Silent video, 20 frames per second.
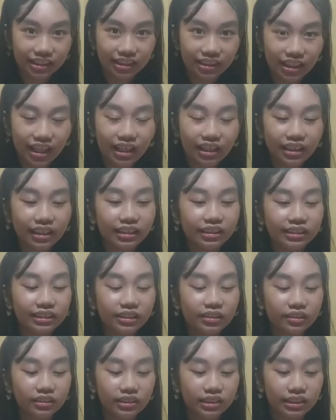I think
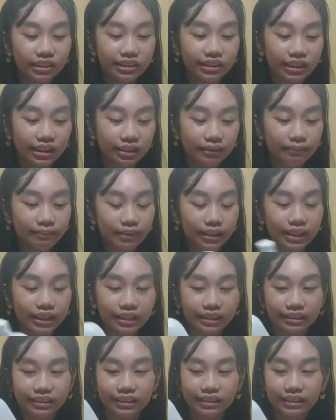it's going to sink
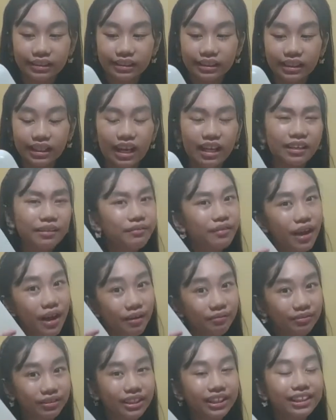because it's kind of
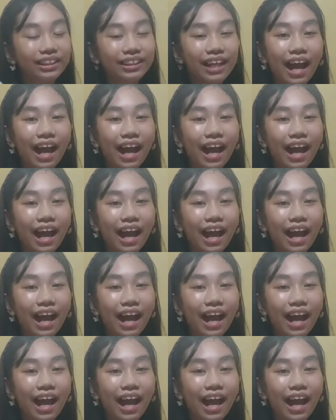heavy.